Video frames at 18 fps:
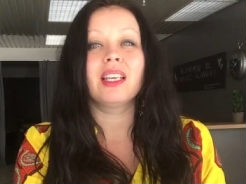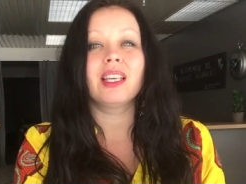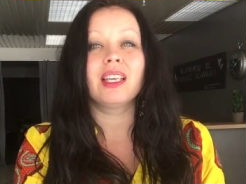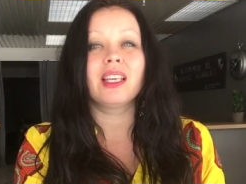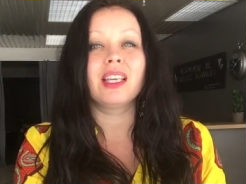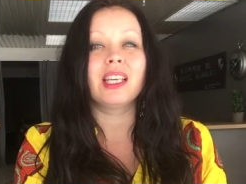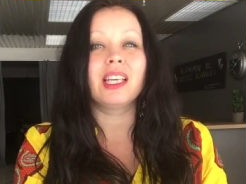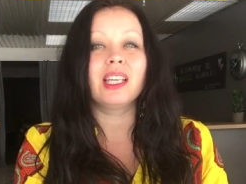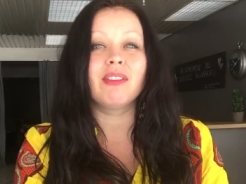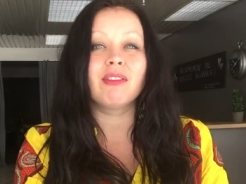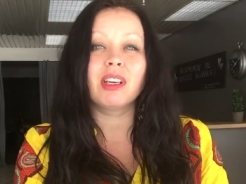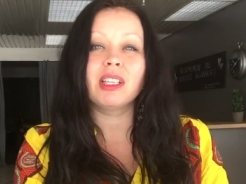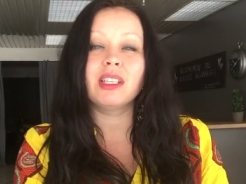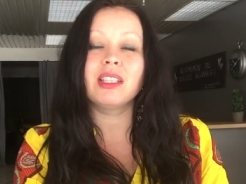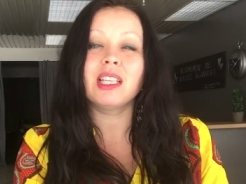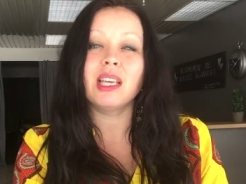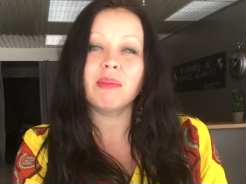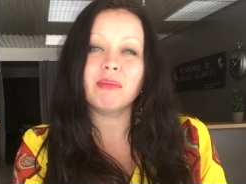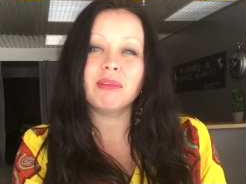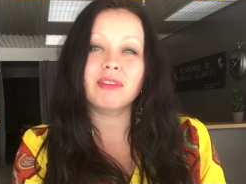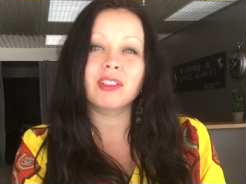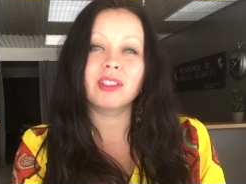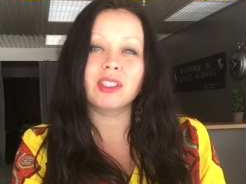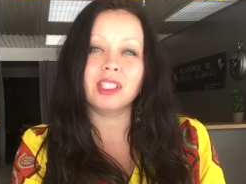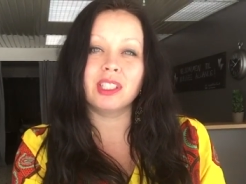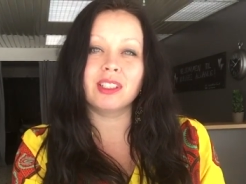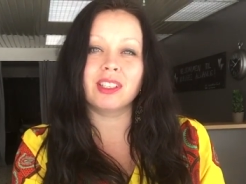Uh, invite them
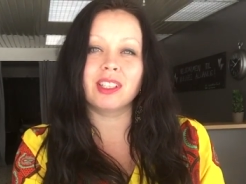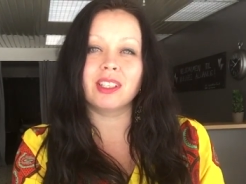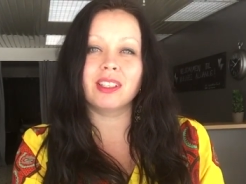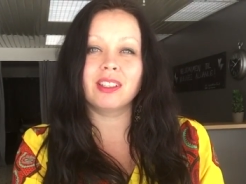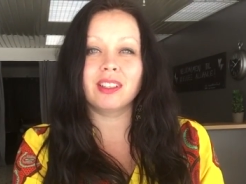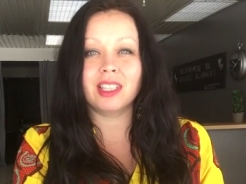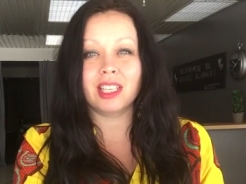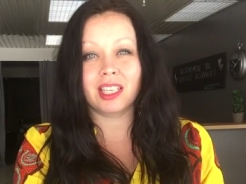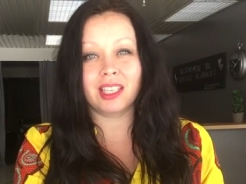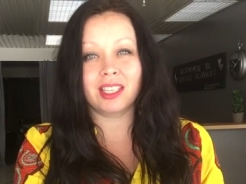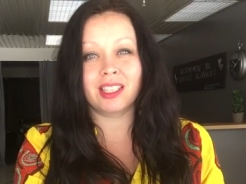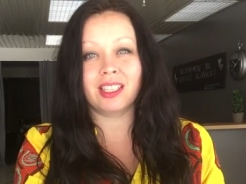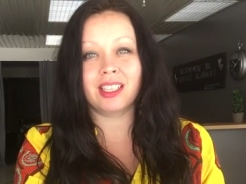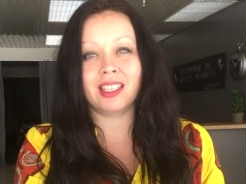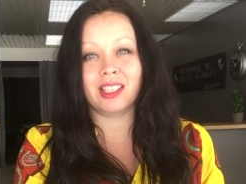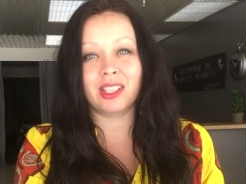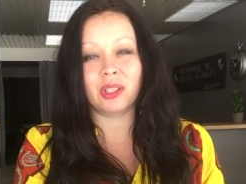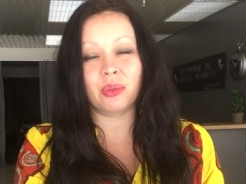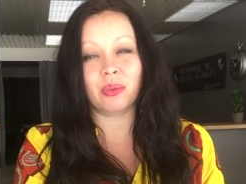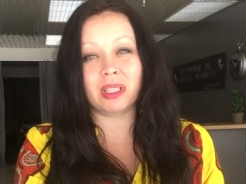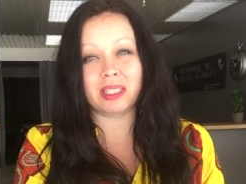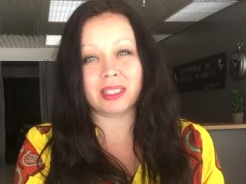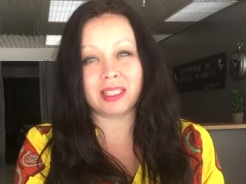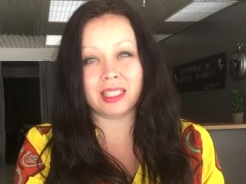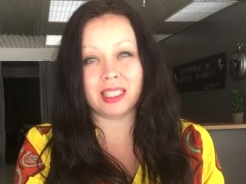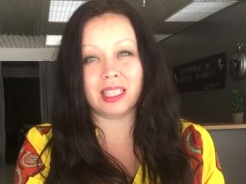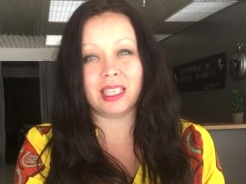for dinner, then you will
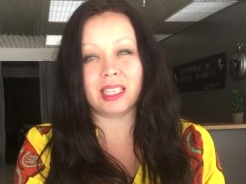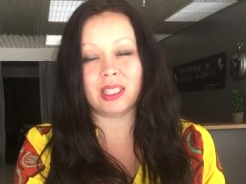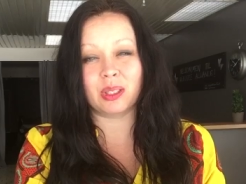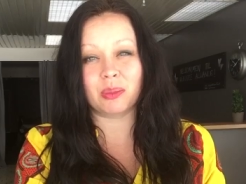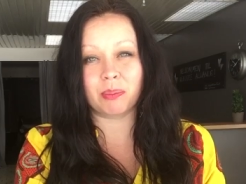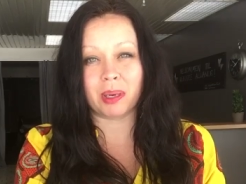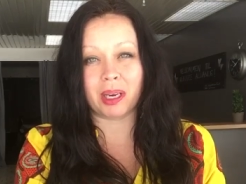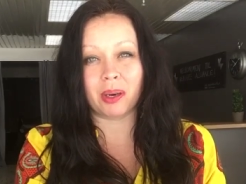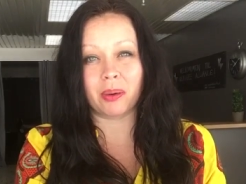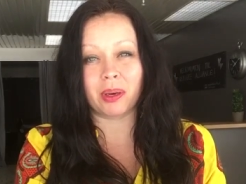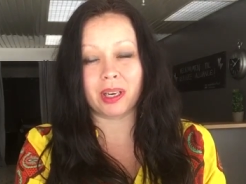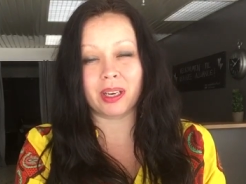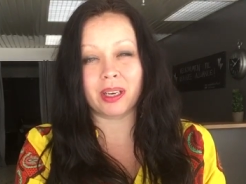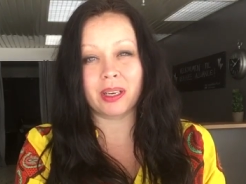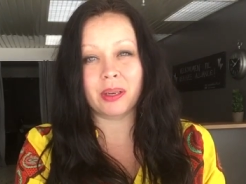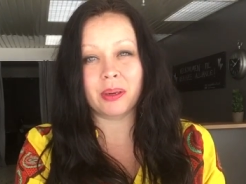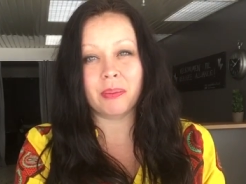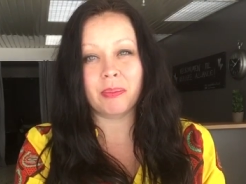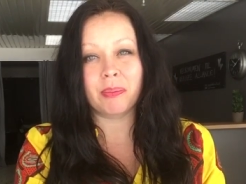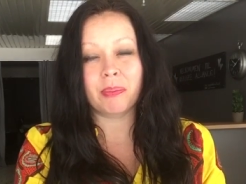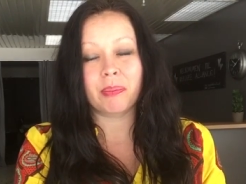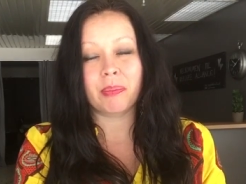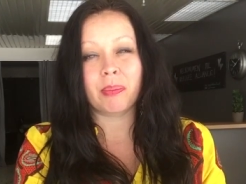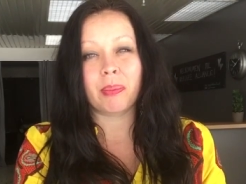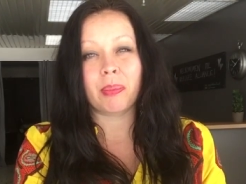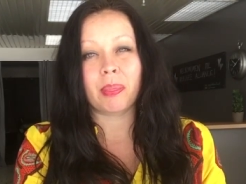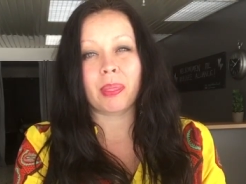see his power.
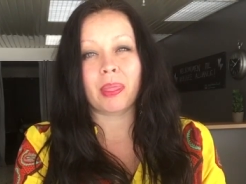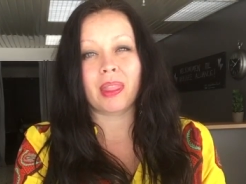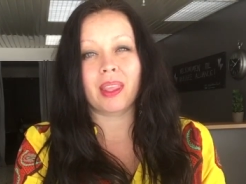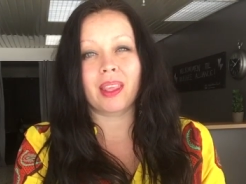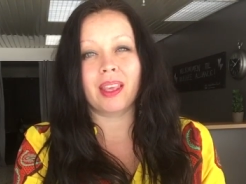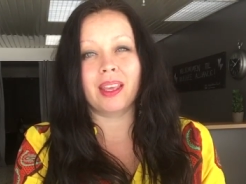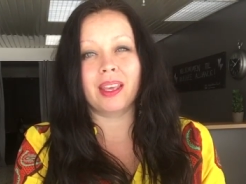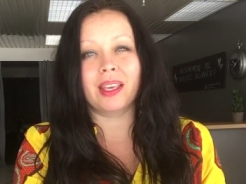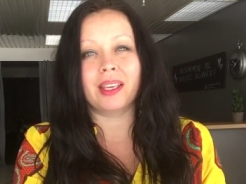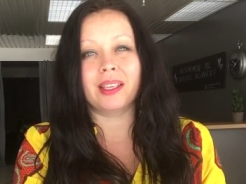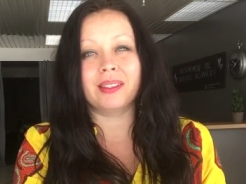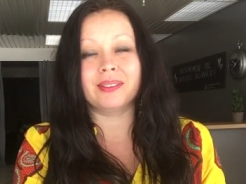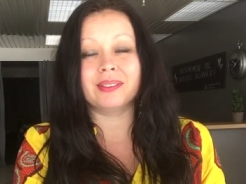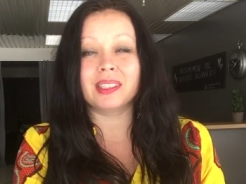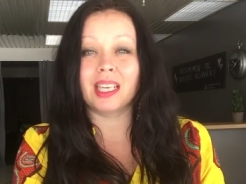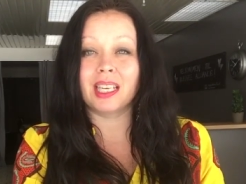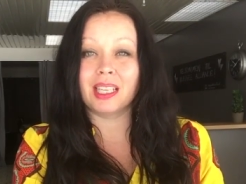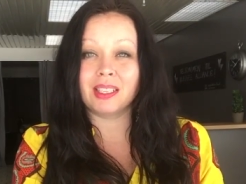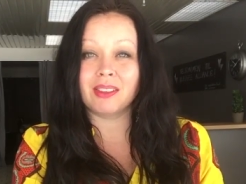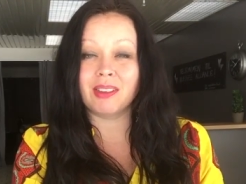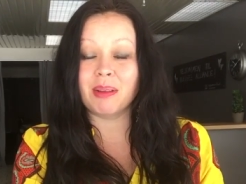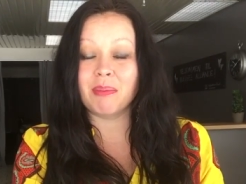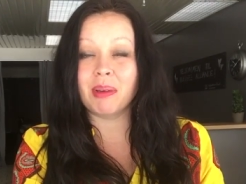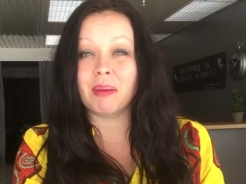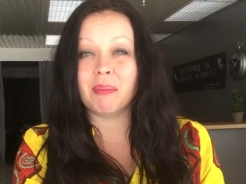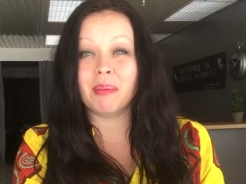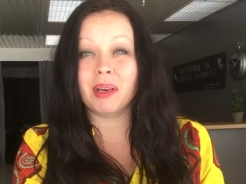Um, and
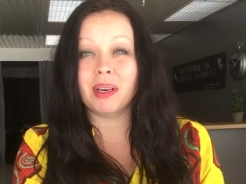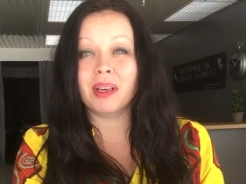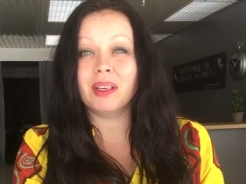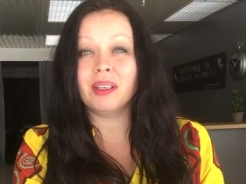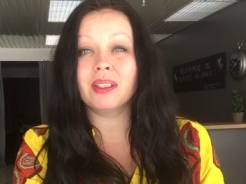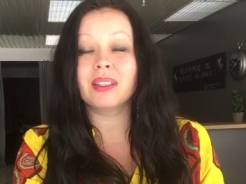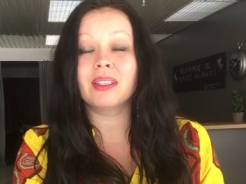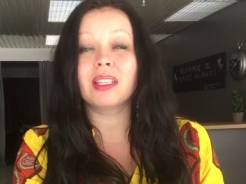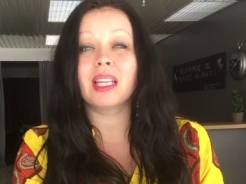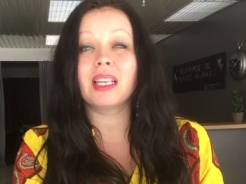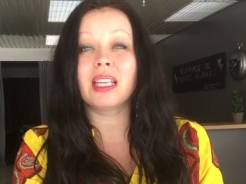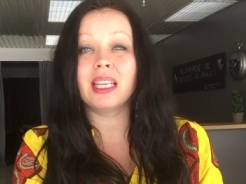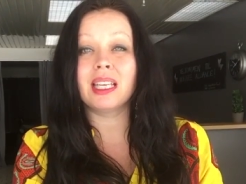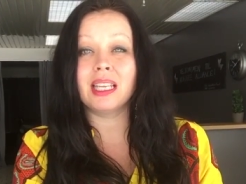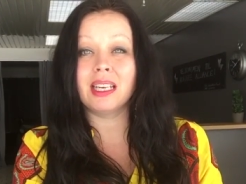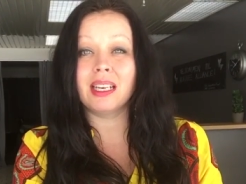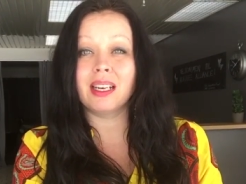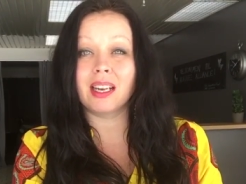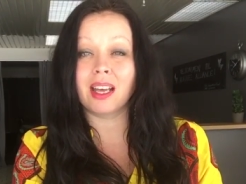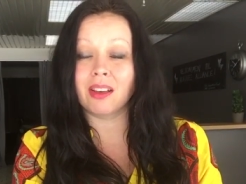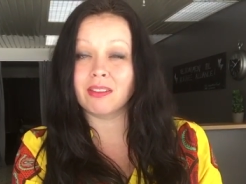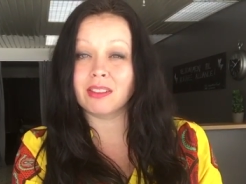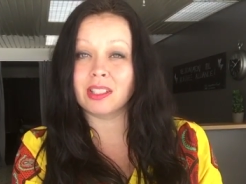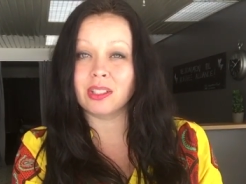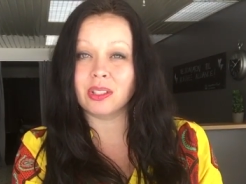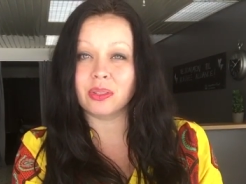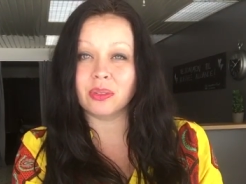remember that He
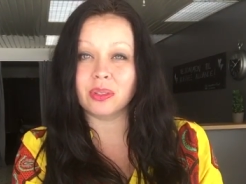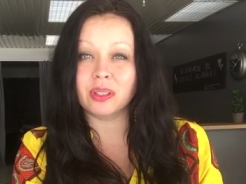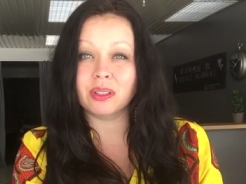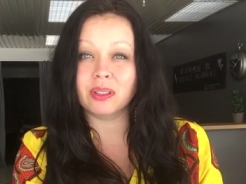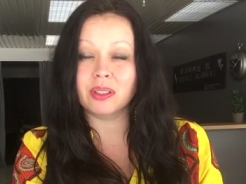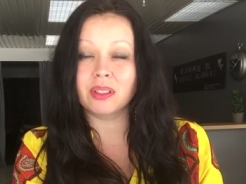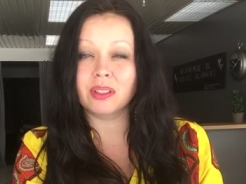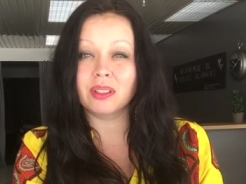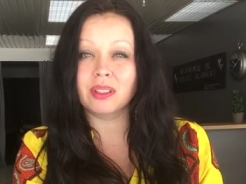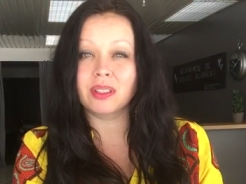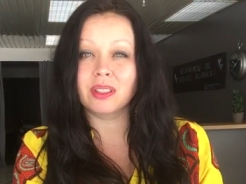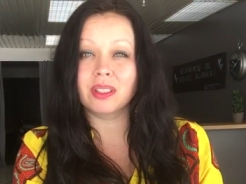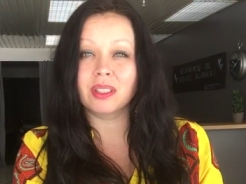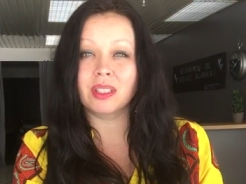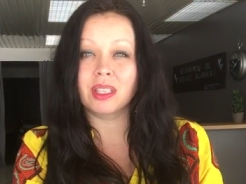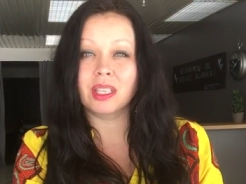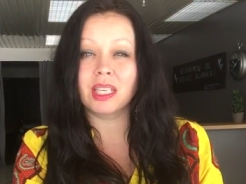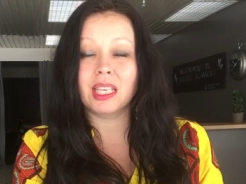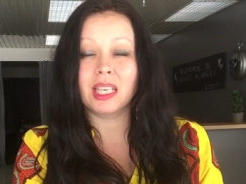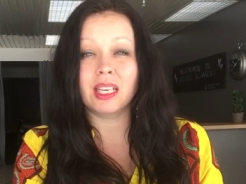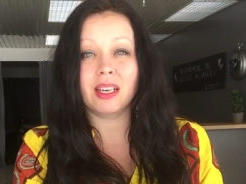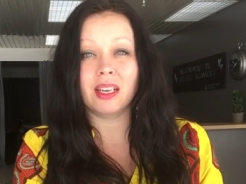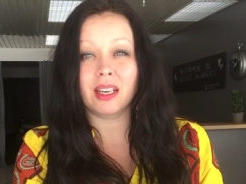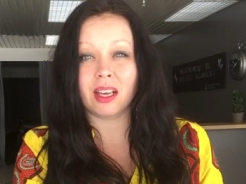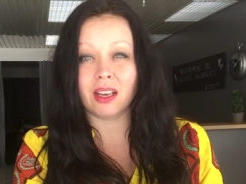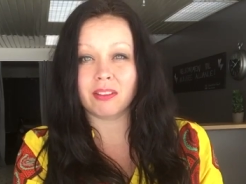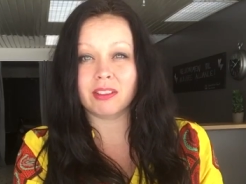loves you.
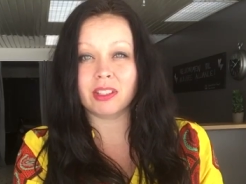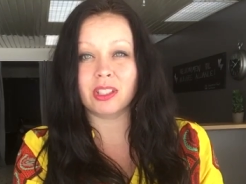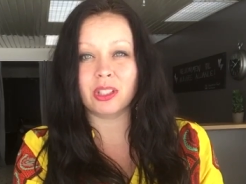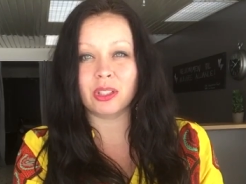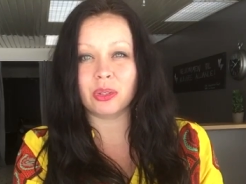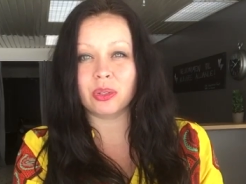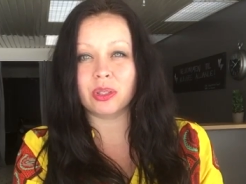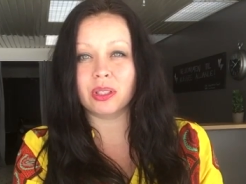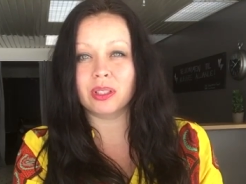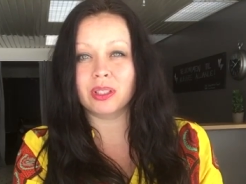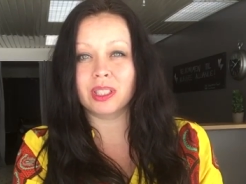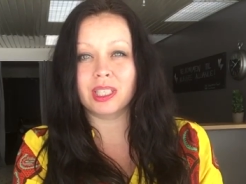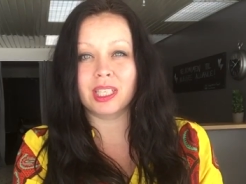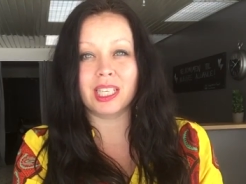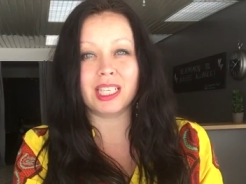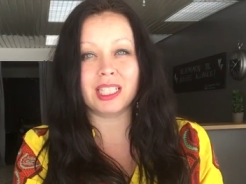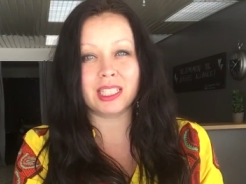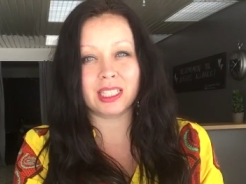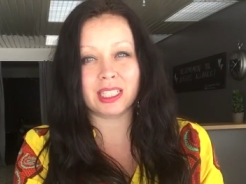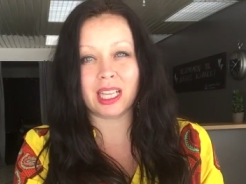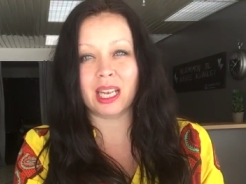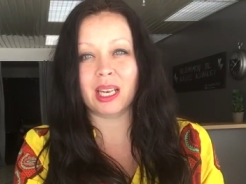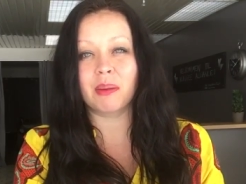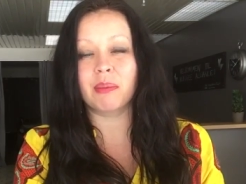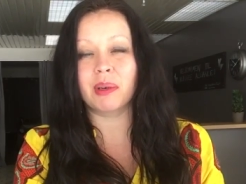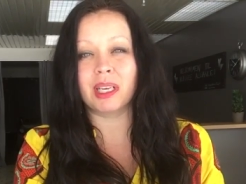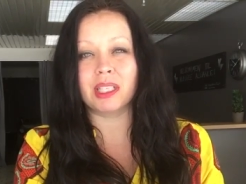He loves you. He
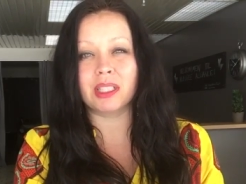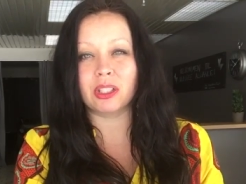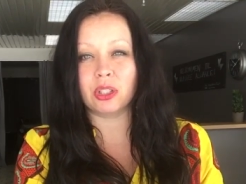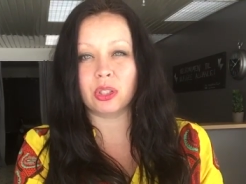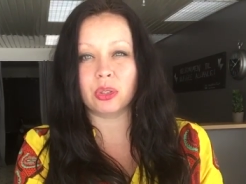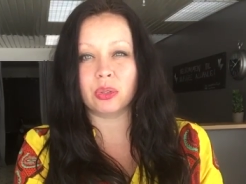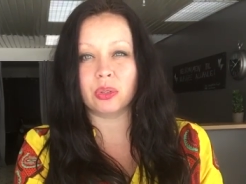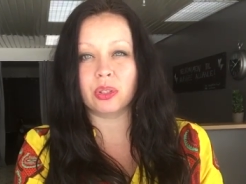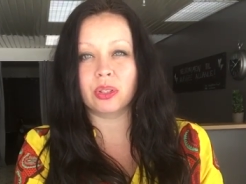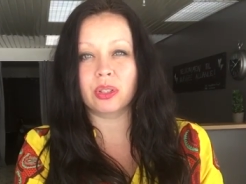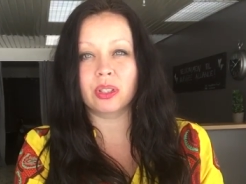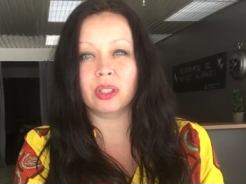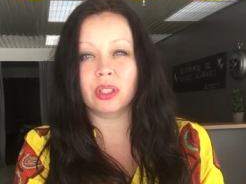celebrates you.